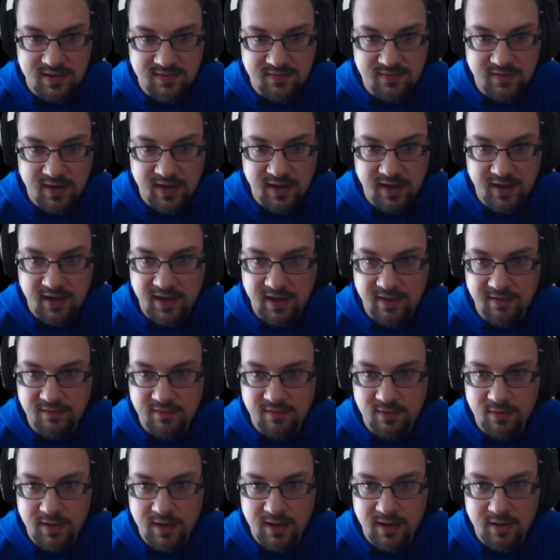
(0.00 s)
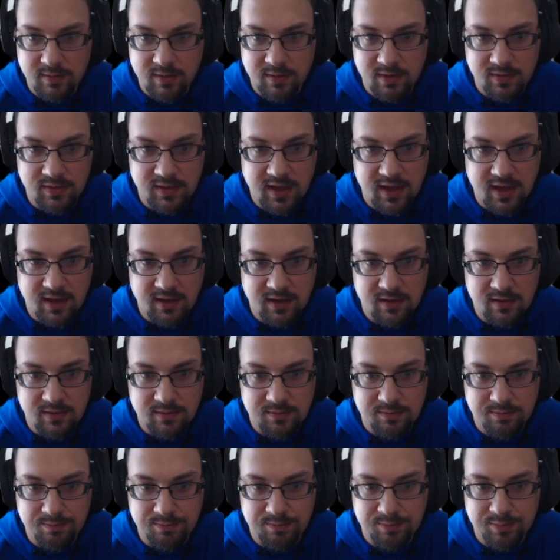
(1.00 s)
fight, I have no doubt about that.
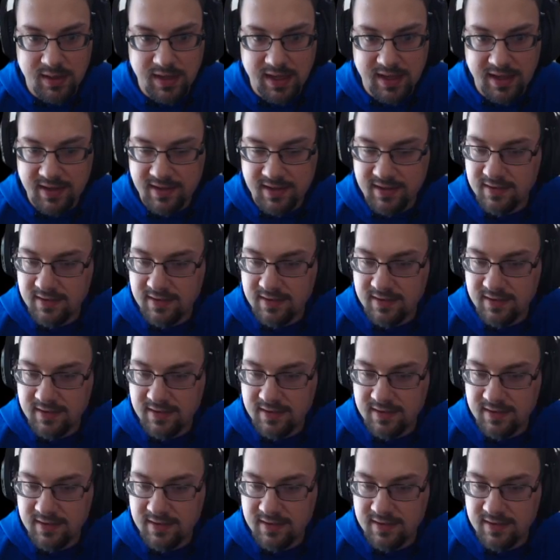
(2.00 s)
But,